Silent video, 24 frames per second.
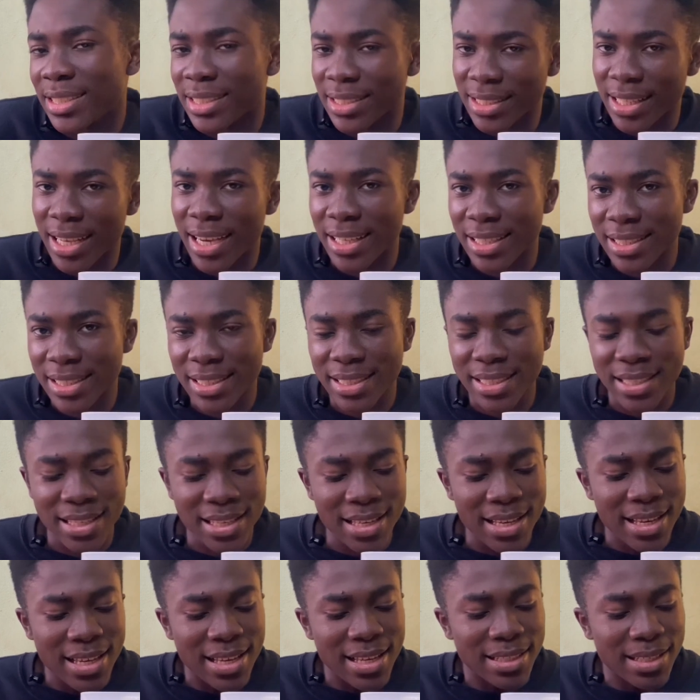it dies.
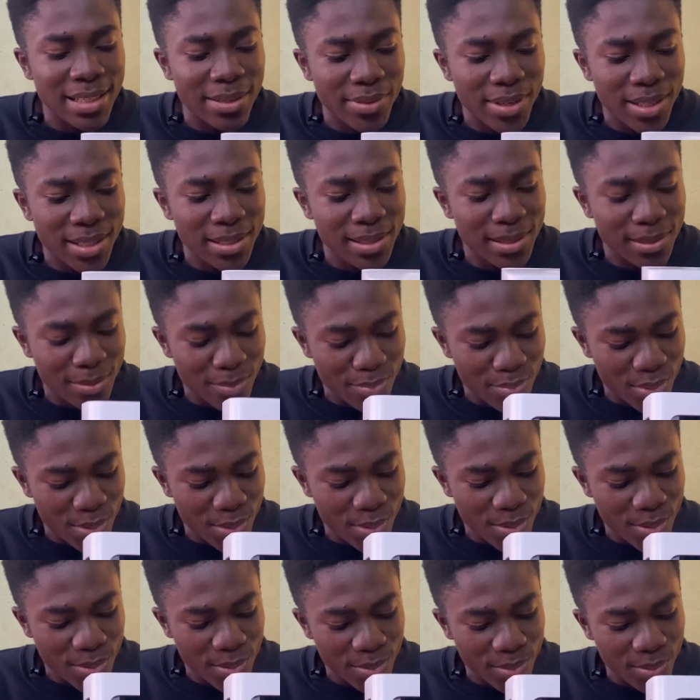It's a very
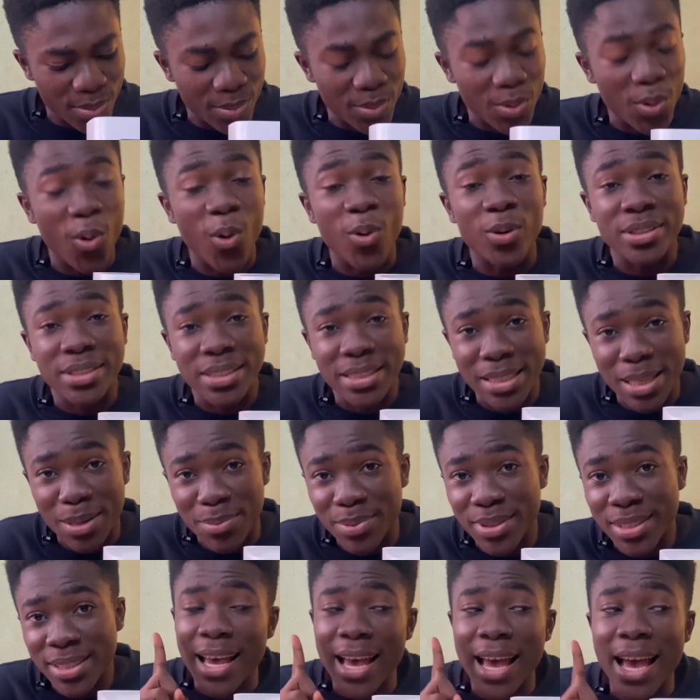simple
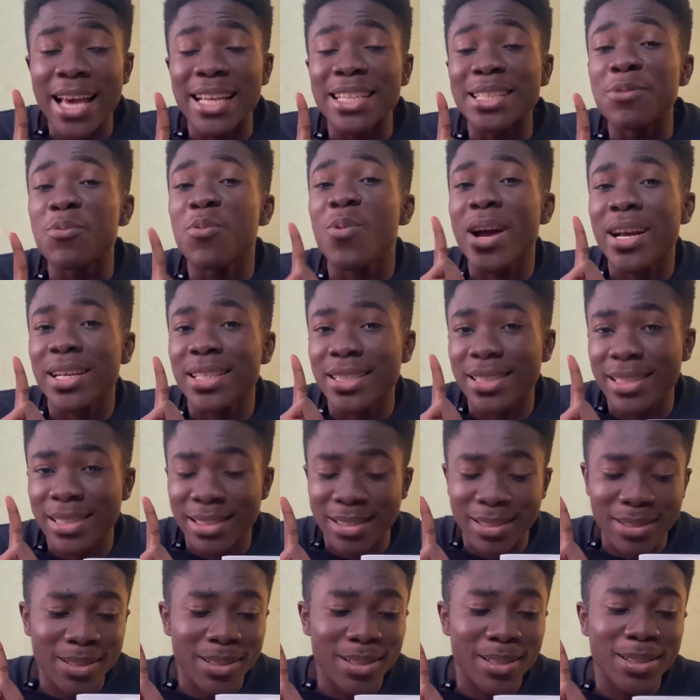concept, and it works
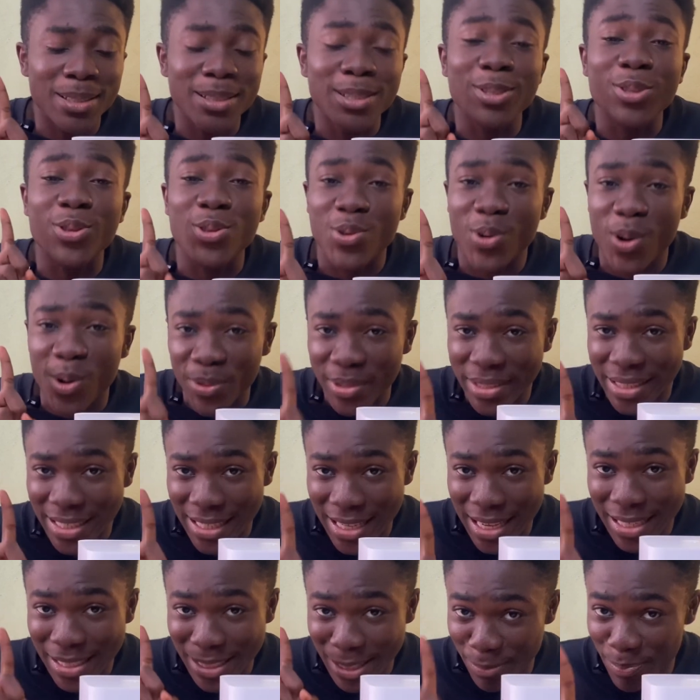
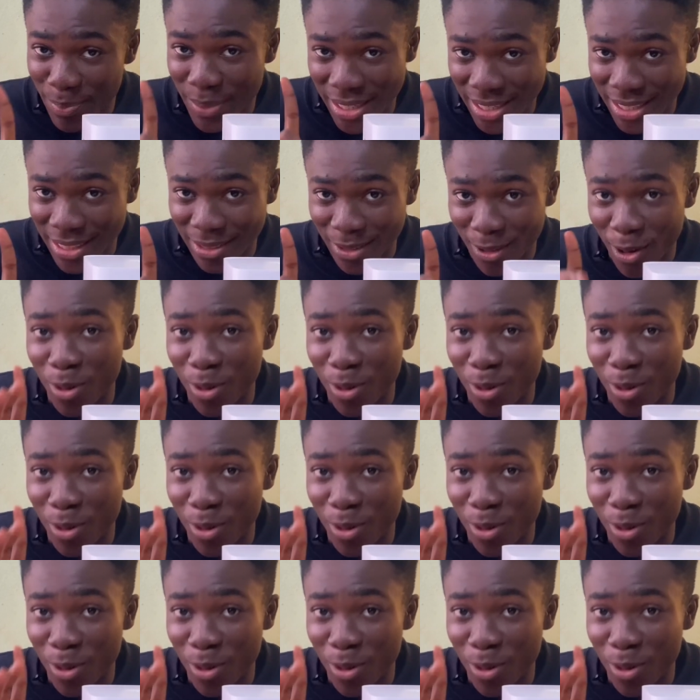theoretically speaking.